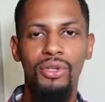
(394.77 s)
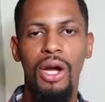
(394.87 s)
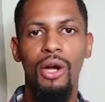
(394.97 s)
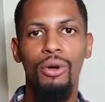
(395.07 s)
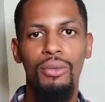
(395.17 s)
I
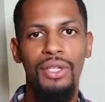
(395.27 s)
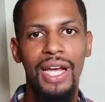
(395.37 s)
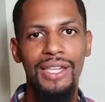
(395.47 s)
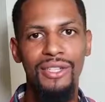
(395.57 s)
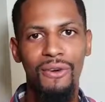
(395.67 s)
hope you
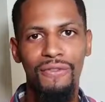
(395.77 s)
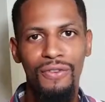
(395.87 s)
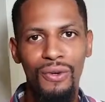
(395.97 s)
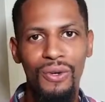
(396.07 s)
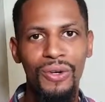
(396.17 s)
guys are
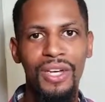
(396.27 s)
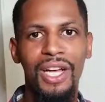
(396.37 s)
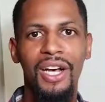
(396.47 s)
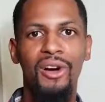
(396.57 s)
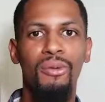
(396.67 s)
full.
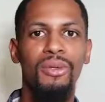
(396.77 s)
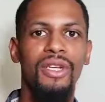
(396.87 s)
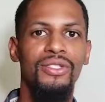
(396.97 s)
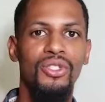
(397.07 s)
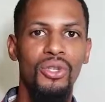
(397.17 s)
Hope you
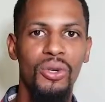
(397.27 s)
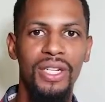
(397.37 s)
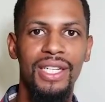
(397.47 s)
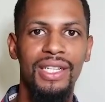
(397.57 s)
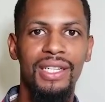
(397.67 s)

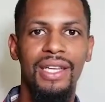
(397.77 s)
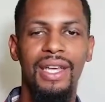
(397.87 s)
enjoyed it.